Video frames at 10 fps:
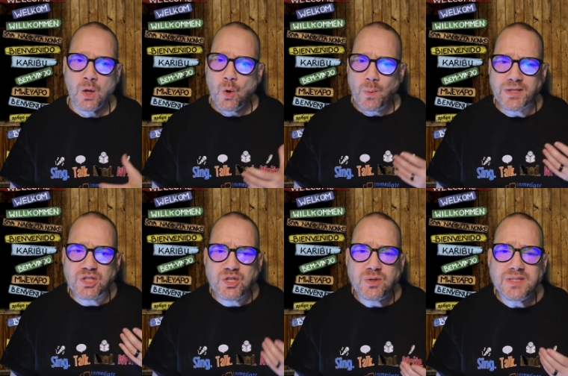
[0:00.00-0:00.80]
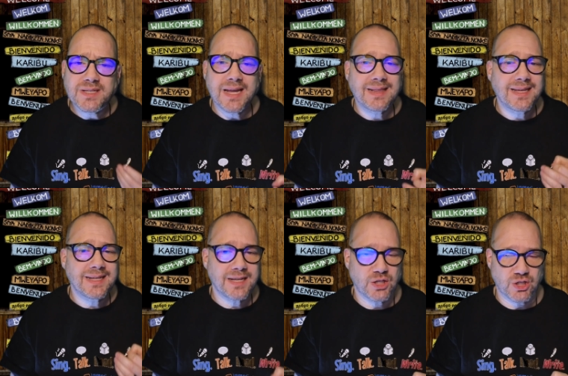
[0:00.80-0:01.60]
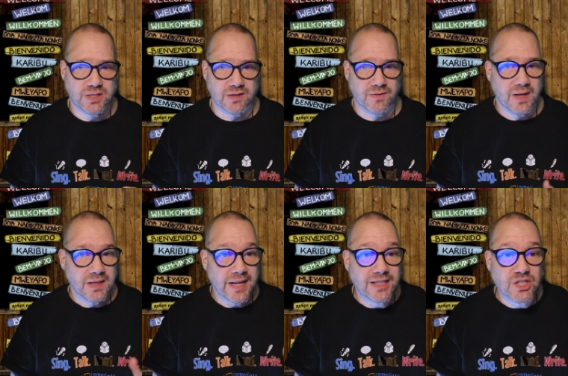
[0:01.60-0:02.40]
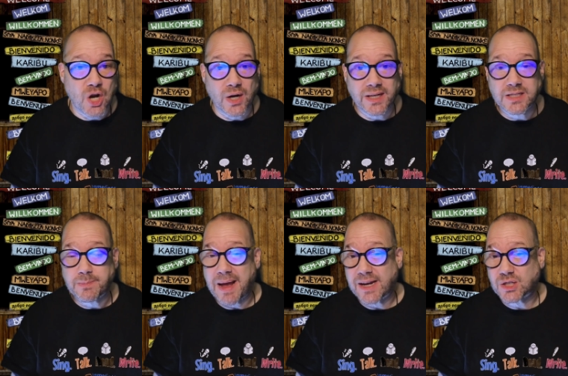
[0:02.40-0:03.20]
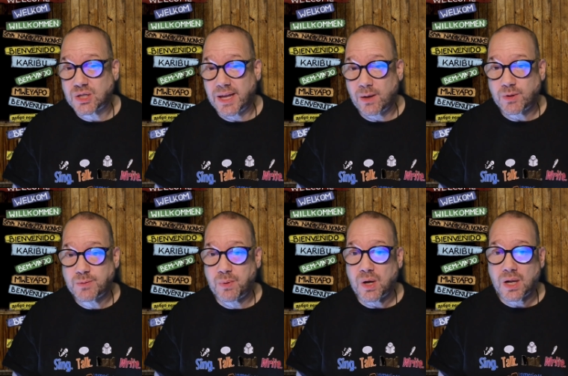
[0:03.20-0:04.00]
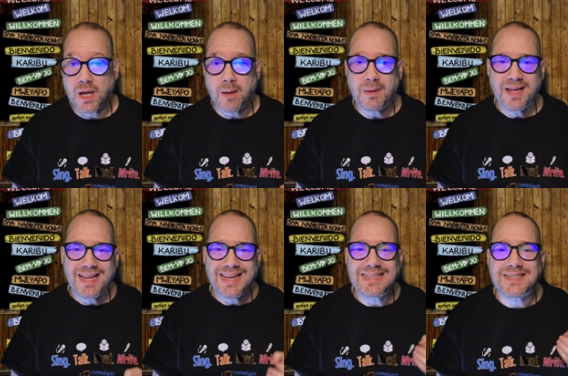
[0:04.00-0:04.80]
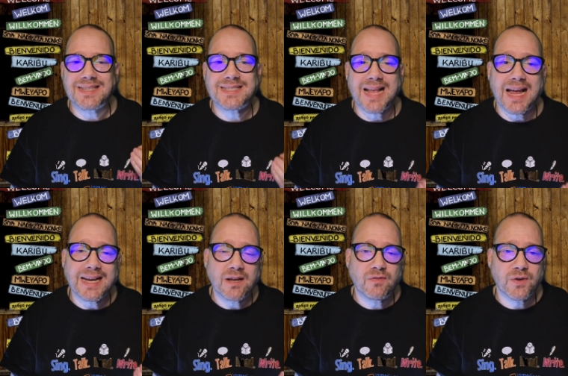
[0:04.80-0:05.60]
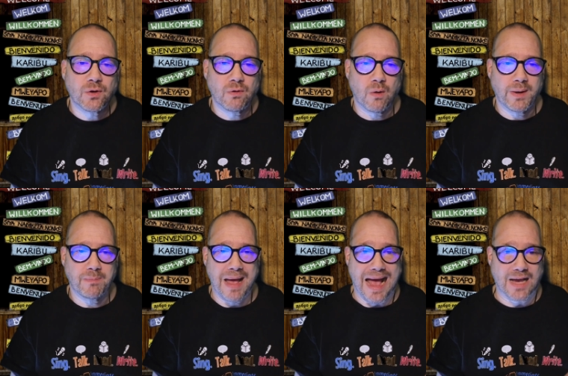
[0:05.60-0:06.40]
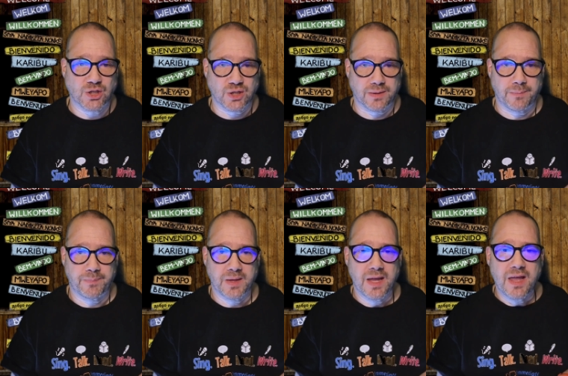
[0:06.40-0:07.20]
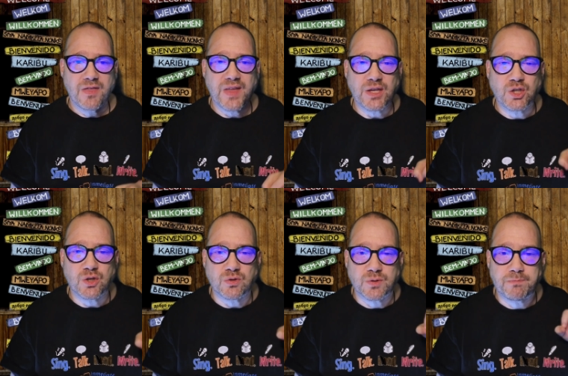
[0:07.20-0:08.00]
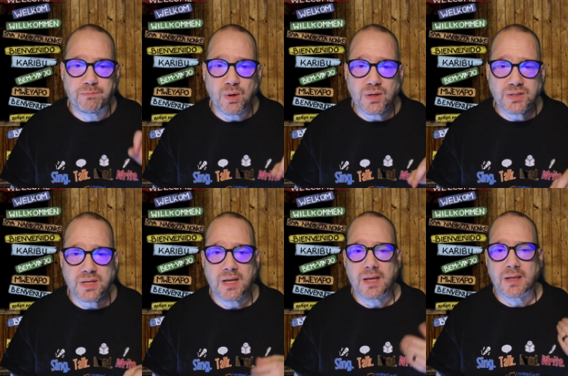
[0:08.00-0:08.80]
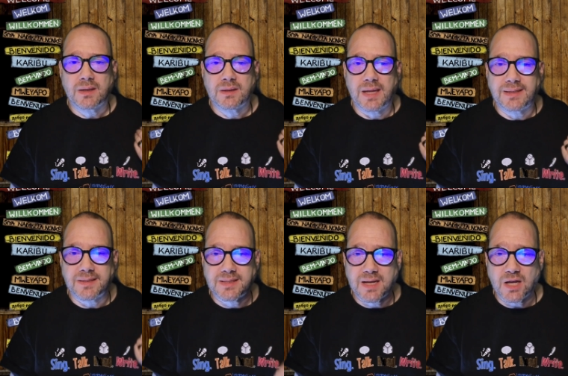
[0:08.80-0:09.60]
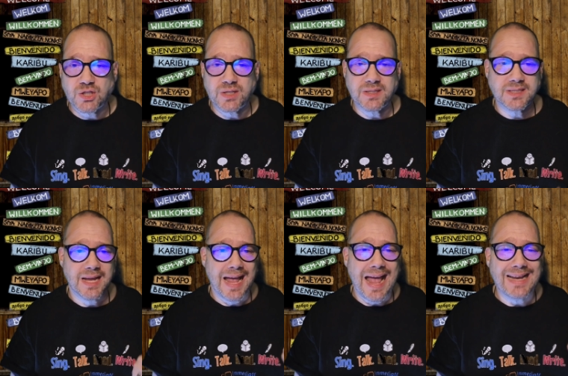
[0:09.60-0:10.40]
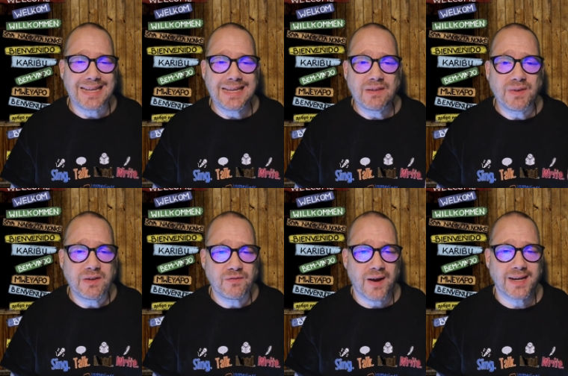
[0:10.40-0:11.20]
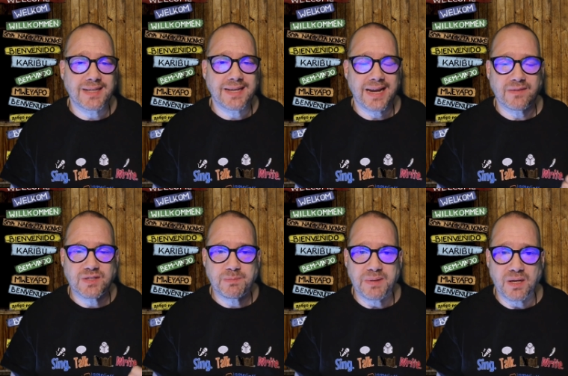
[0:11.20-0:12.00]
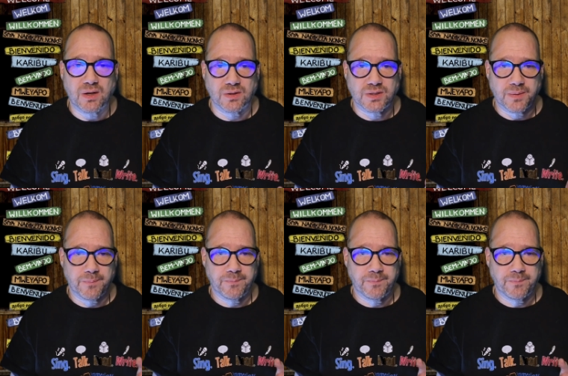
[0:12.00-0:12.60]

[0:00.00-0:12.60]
When students take the initiative, like starting a Spanish language book club, it's a sign of their growing passion. They choose books, led discussions, and even invited native speakers.